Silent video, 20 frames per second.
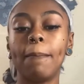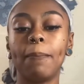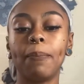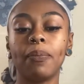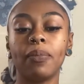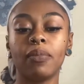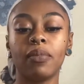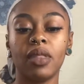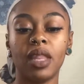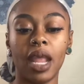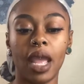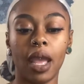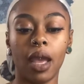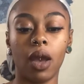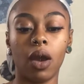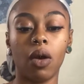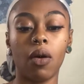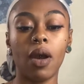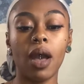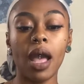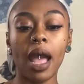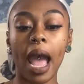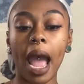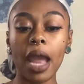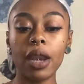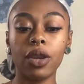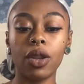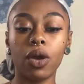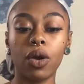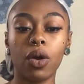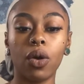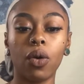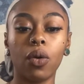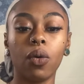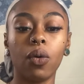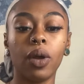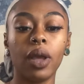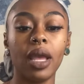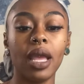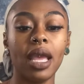Now, I
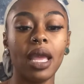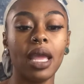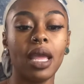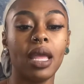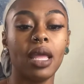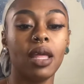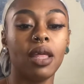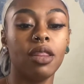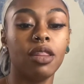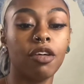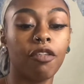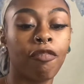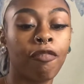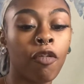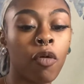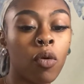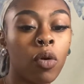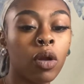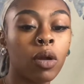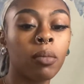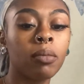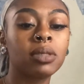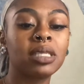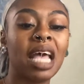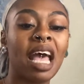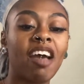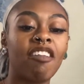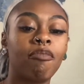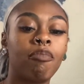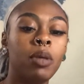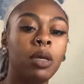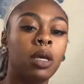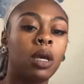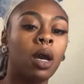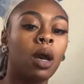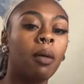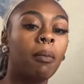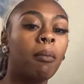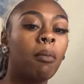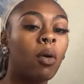know the forms have
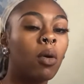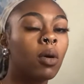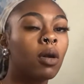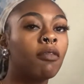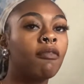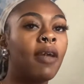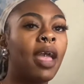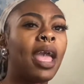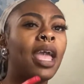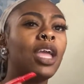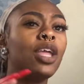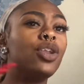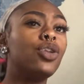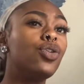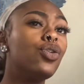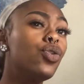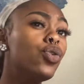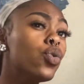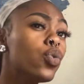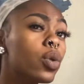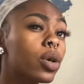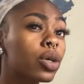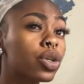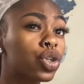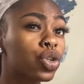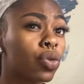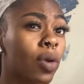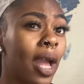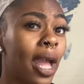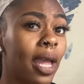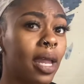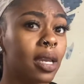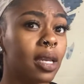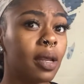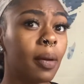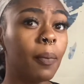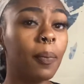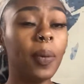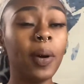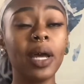become more of a newer trend,
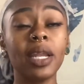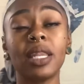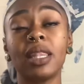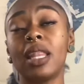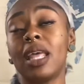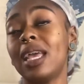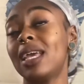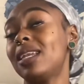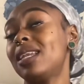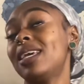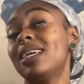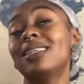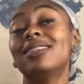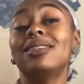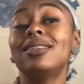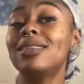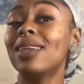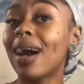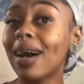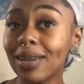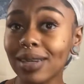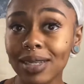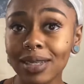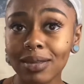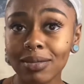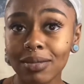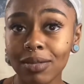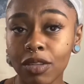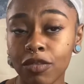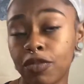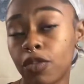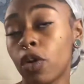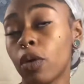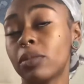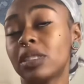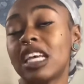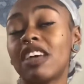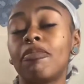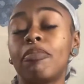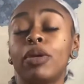but it is not. Forms
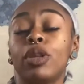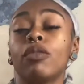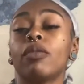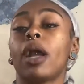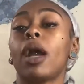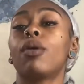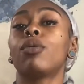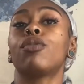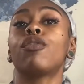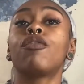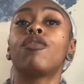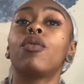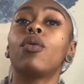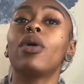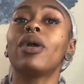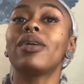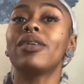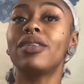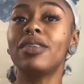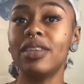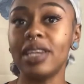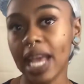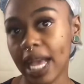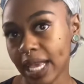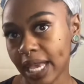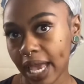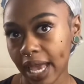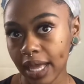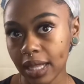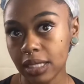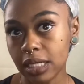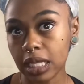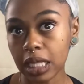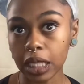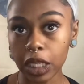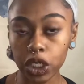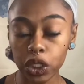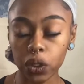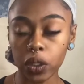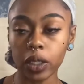have been around for decades.
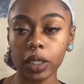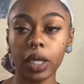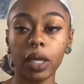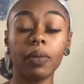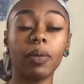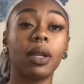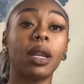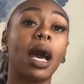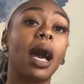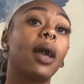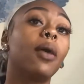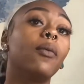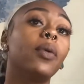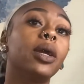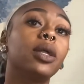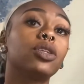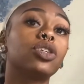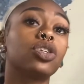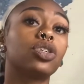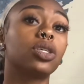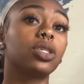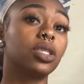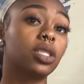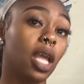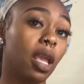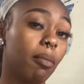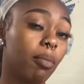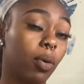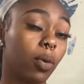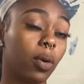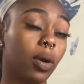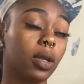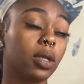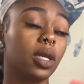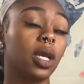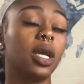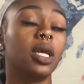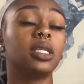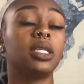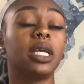Literally, when I went to state board
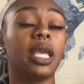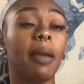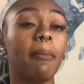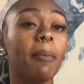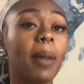to get my